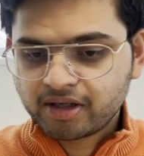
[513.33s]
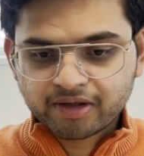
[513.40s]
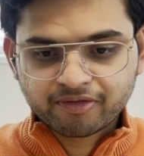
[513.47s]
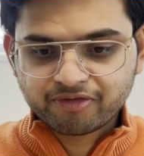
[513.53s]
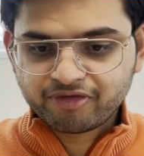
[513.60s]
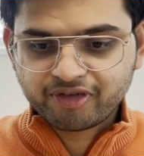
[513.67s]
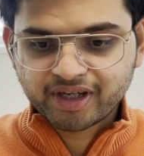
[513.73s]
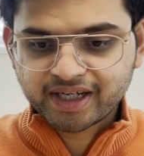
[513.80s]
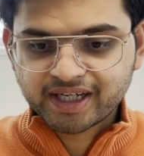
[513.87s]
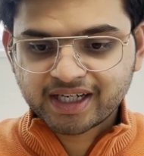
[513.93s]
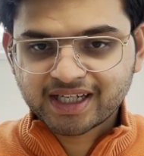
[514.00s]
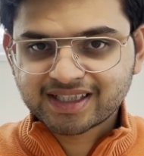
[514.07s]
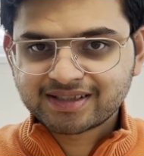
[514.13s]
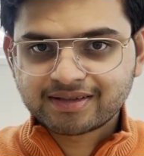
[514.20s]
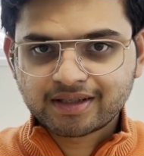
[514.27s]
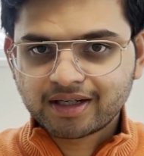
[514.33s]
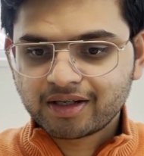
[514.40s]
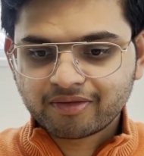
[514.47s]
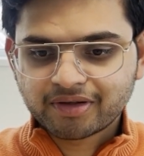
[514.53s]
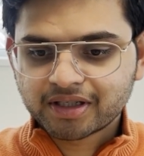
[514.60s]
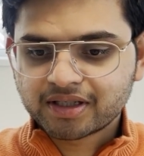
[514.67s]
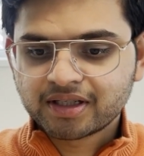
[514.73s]
very less
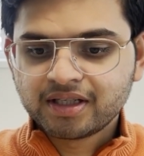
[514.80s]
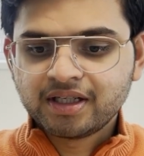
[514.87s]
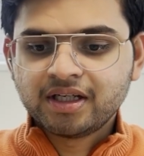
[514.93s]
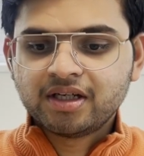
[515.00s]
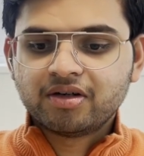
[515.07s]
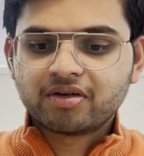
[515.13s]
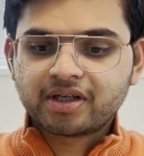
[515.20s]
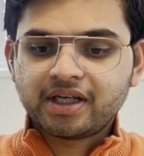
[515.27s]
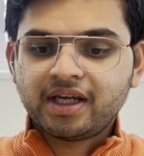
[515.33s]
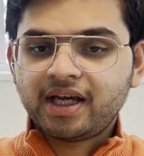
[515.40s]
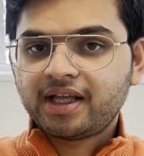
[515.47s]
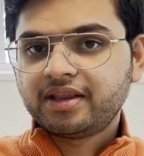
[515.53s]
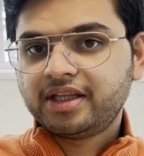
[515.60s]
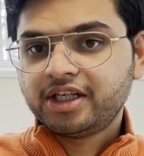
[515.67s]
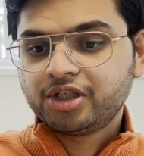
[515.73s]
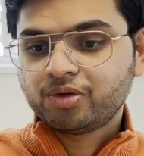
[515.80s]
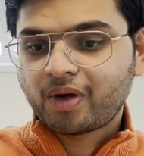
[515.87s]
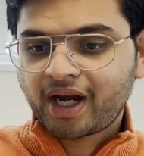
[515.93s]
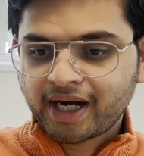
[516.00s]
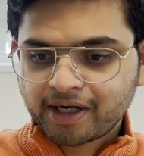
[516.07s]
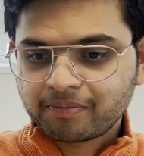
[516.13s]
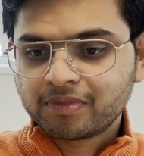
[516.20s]
relevant. Okay, and then you
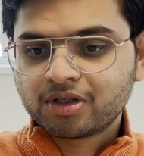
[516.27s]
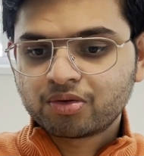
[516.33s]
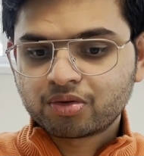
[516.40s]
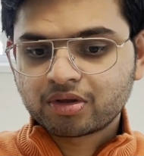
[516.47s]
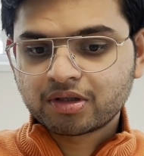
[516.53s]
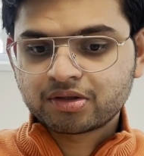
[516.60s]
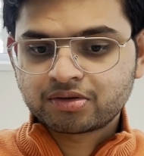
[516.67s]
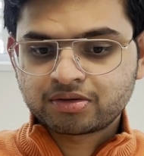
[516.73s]
add up the total